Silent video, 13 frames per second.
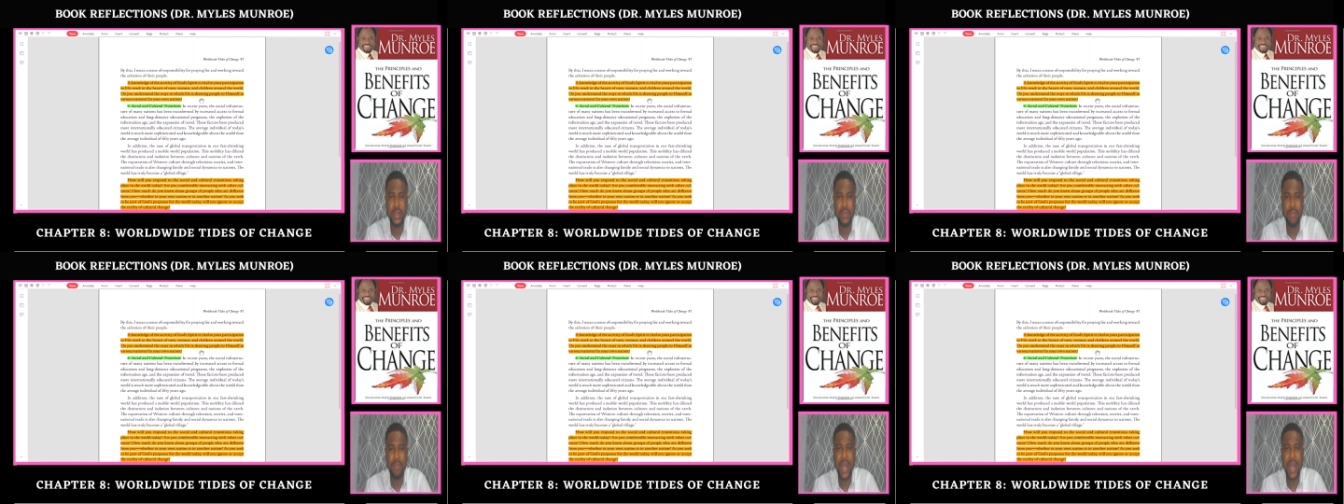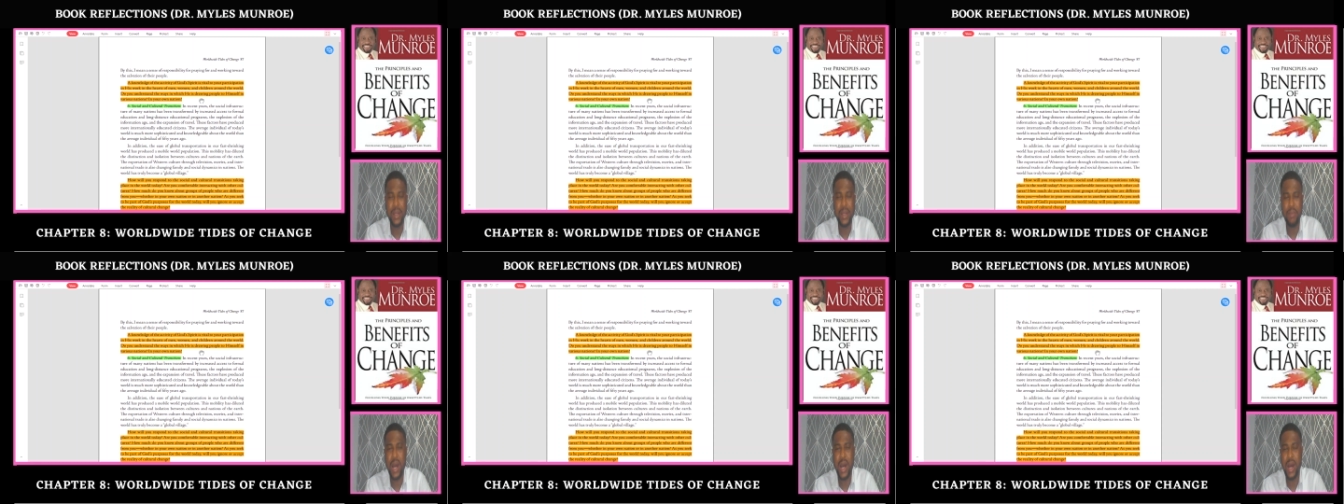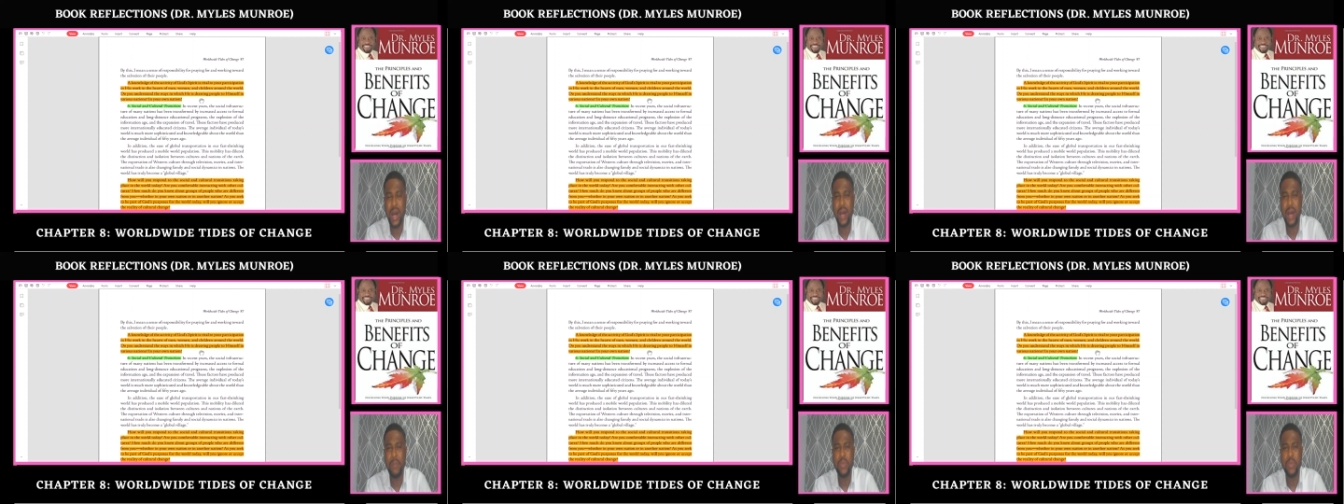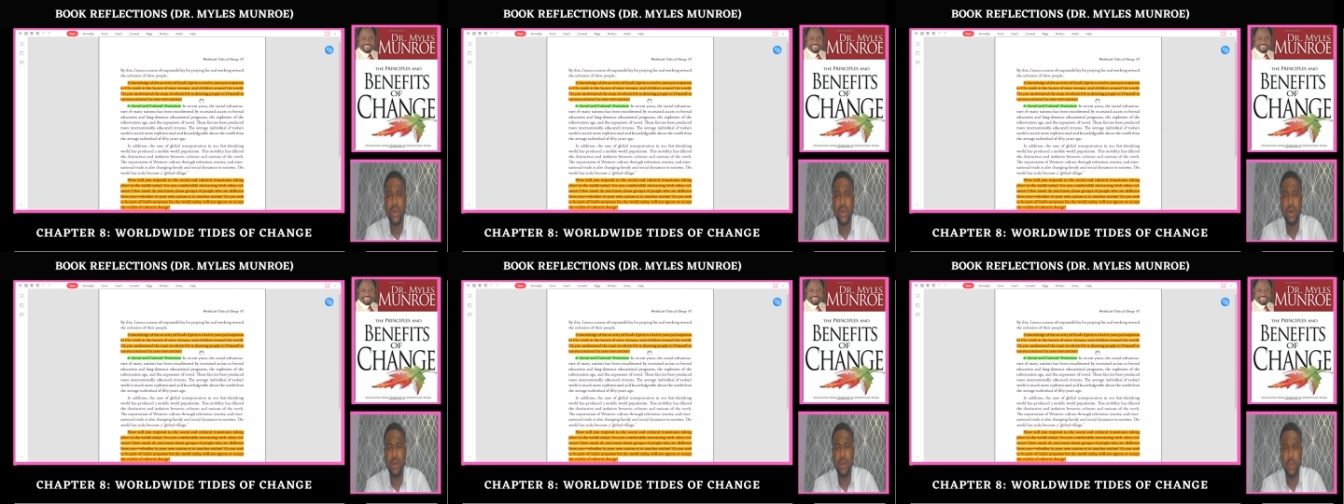by the power
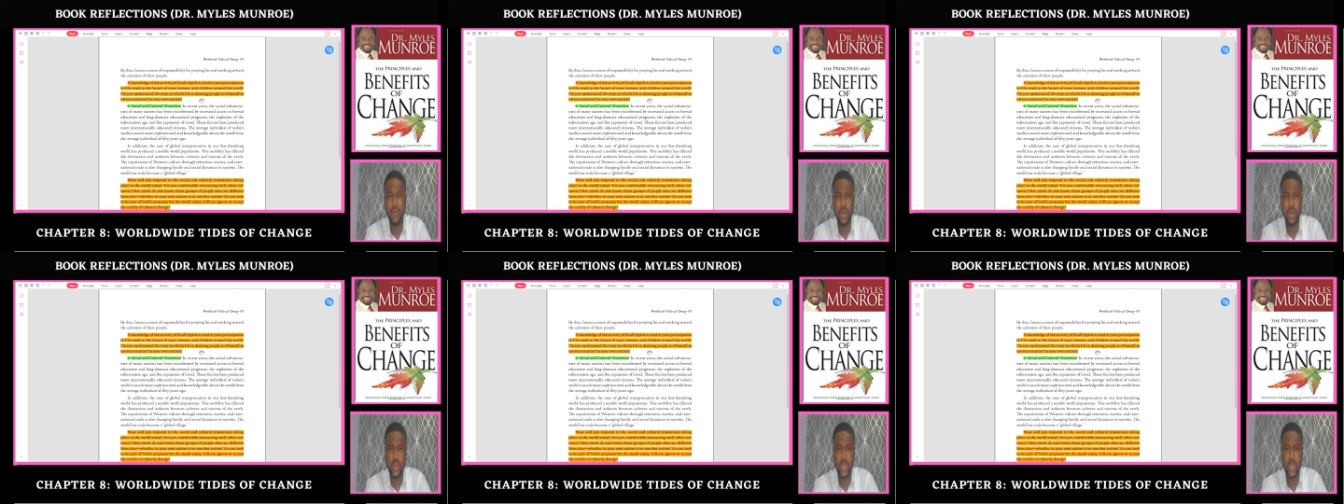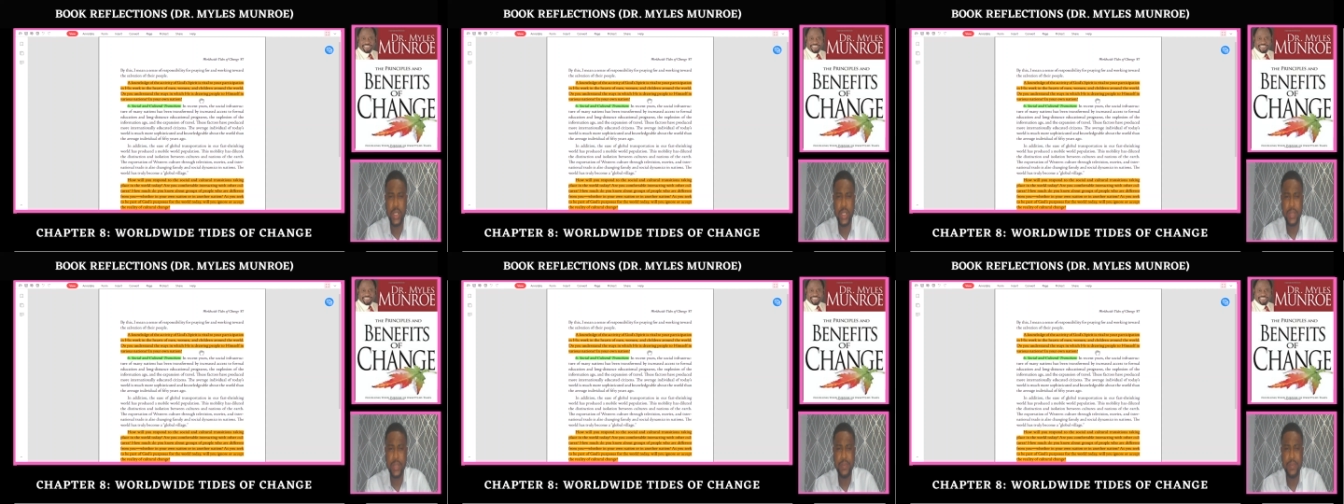of God's word.